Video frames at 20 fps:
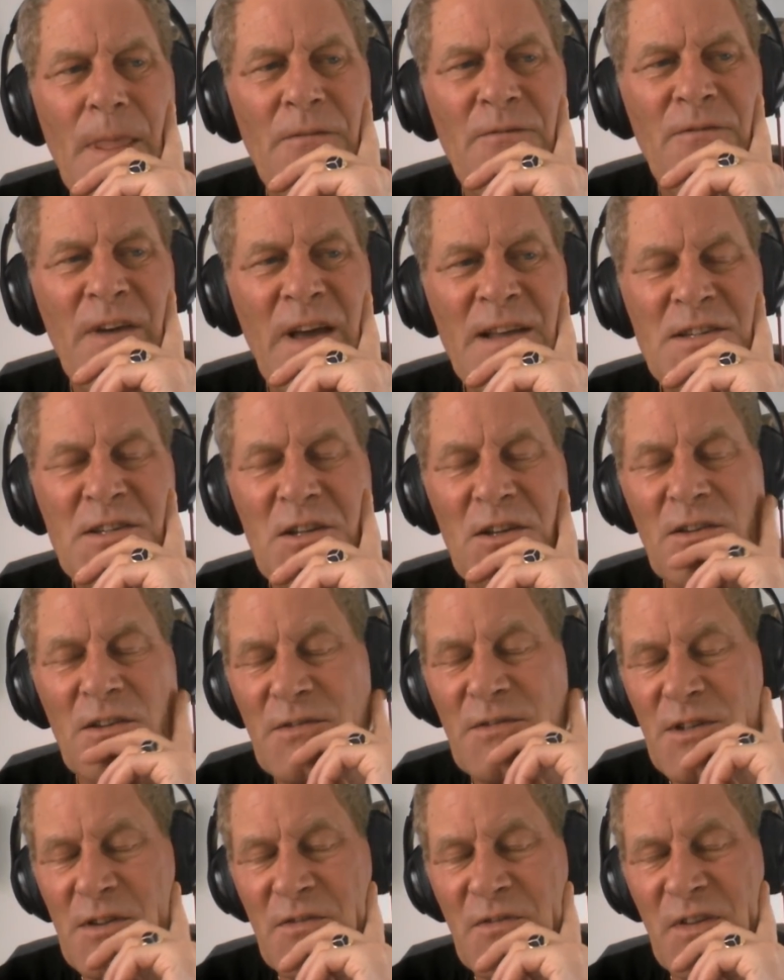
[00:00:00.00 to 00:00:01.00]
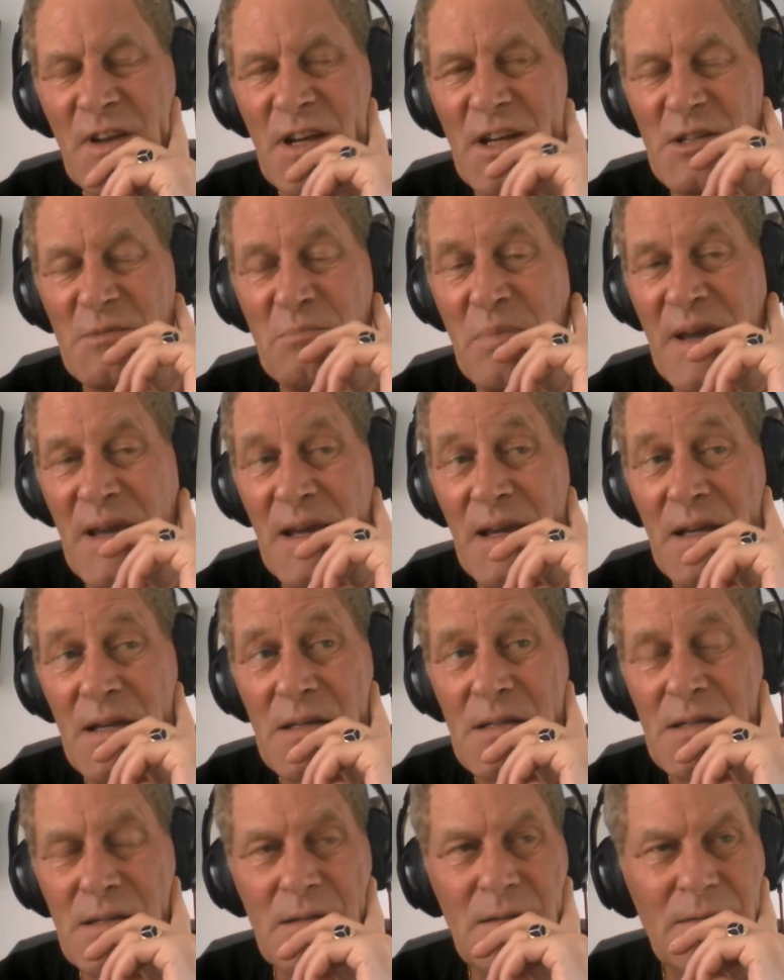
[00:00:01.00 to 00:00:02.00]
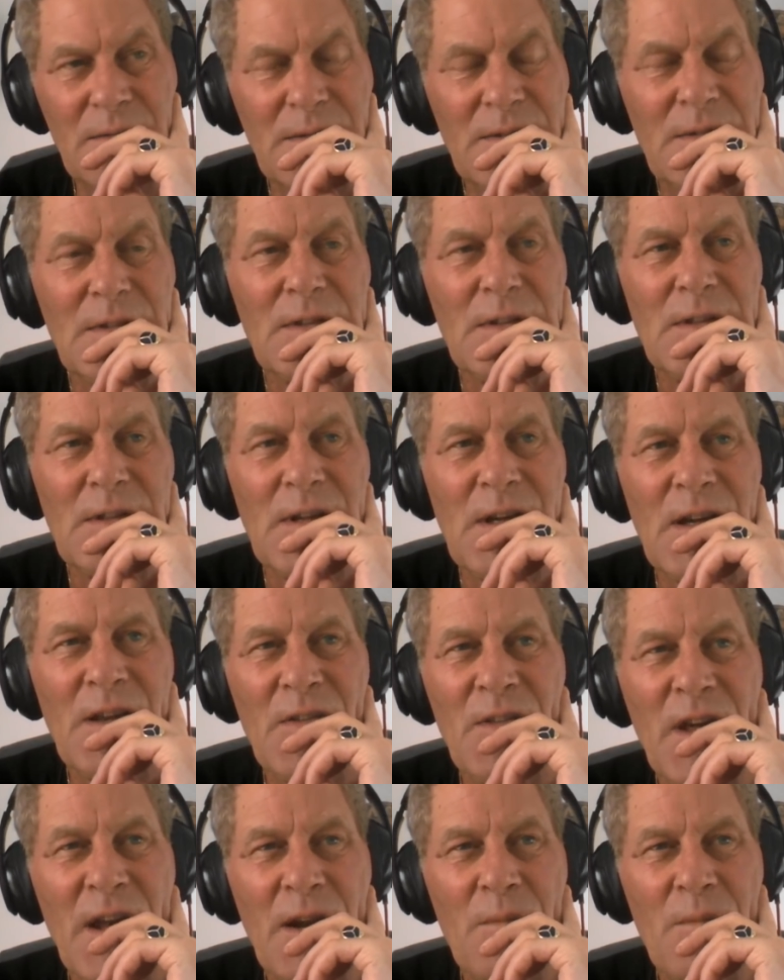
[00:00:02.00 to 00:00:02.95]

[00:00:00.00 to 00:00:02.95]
a vessel to feed his pigs, and